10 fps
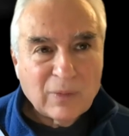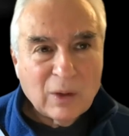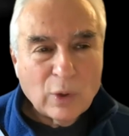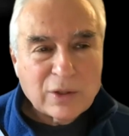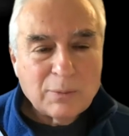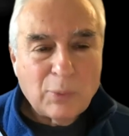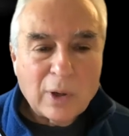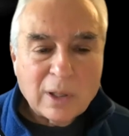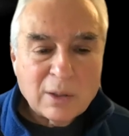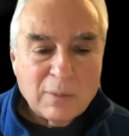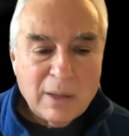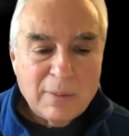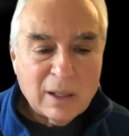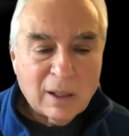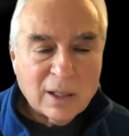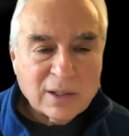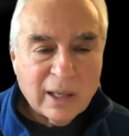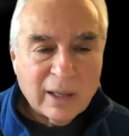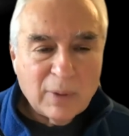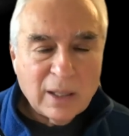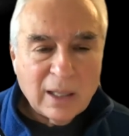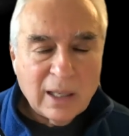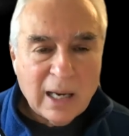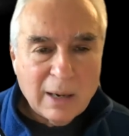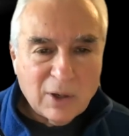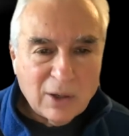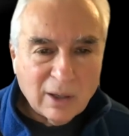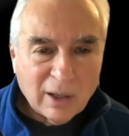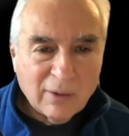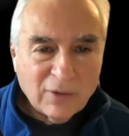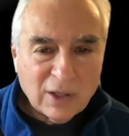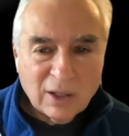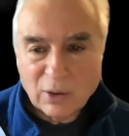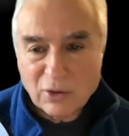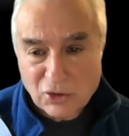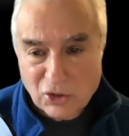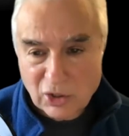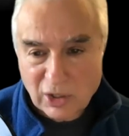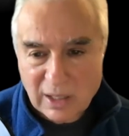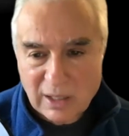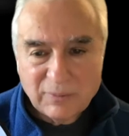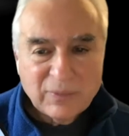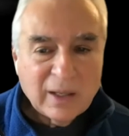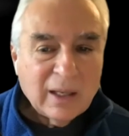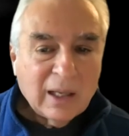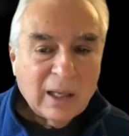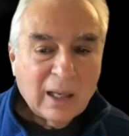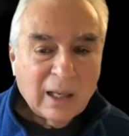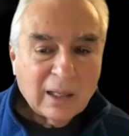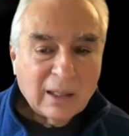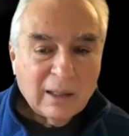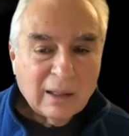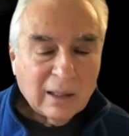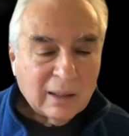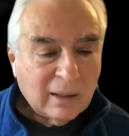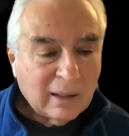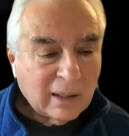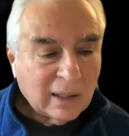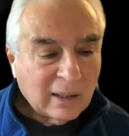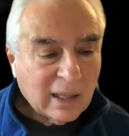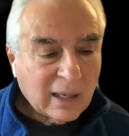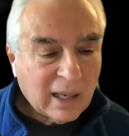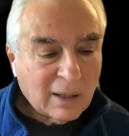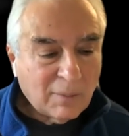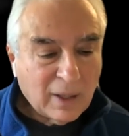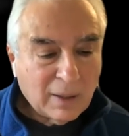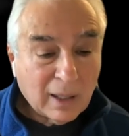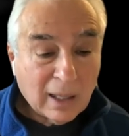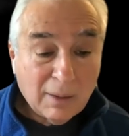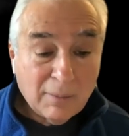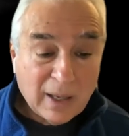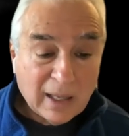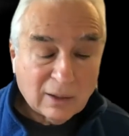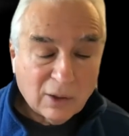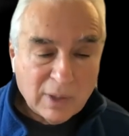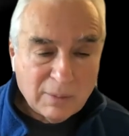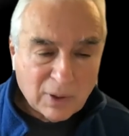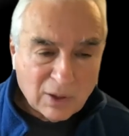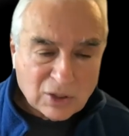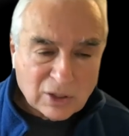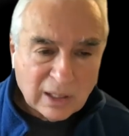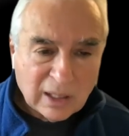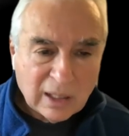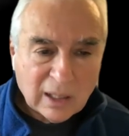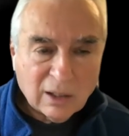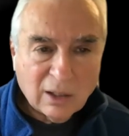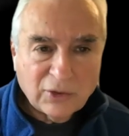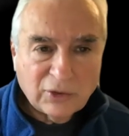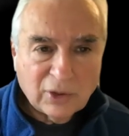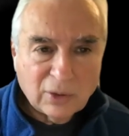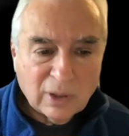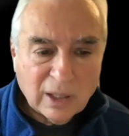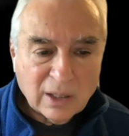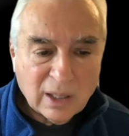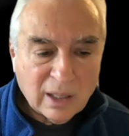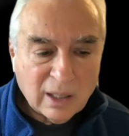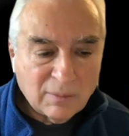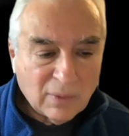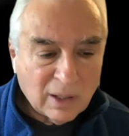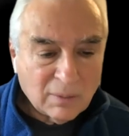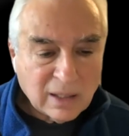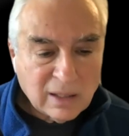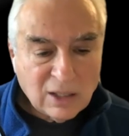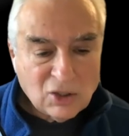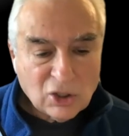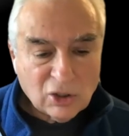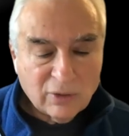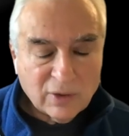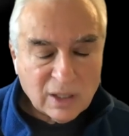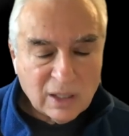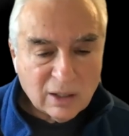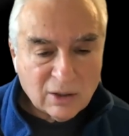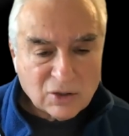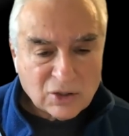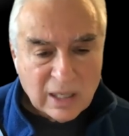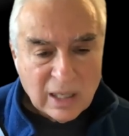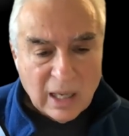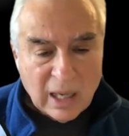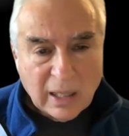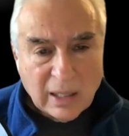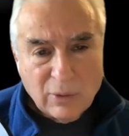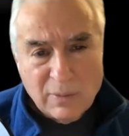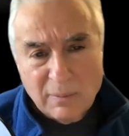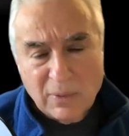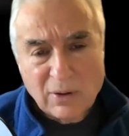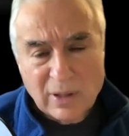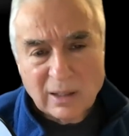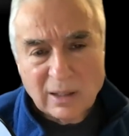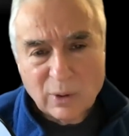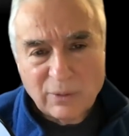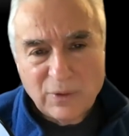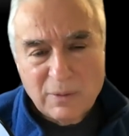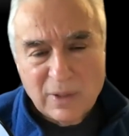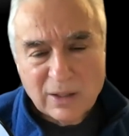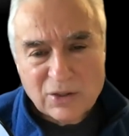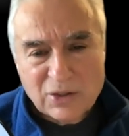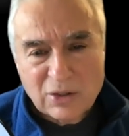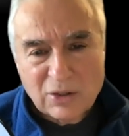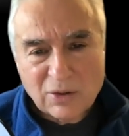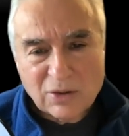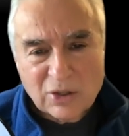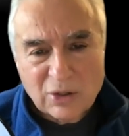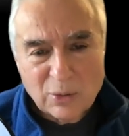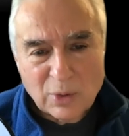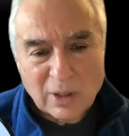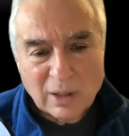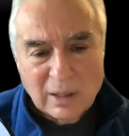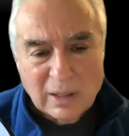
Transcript: was important to me, because I've been enamored of the hero's journey. And that had a big impact on me personally, and also in my teaching over the years. And I remember that there were female students who were